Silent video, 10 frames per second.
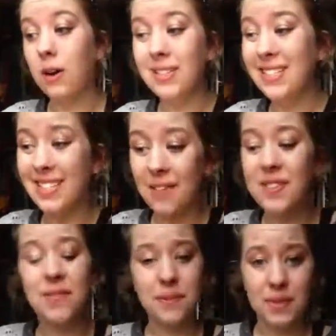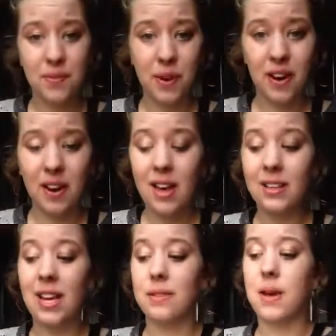All these stuff is from Sephora,
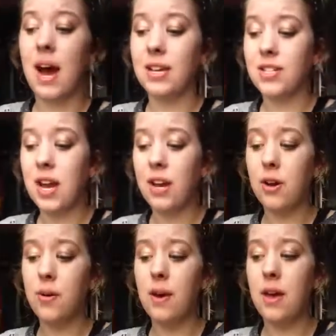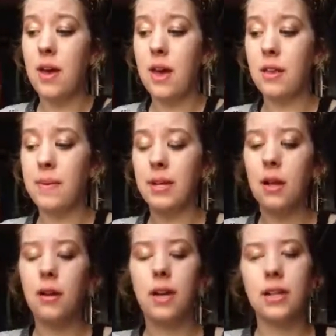like the eyeshadow. I mean,
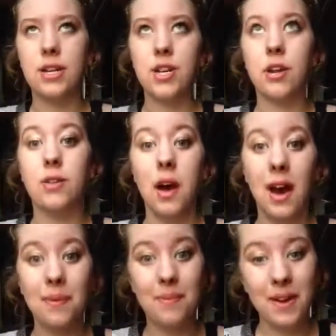not not the eyeshadow, the eye,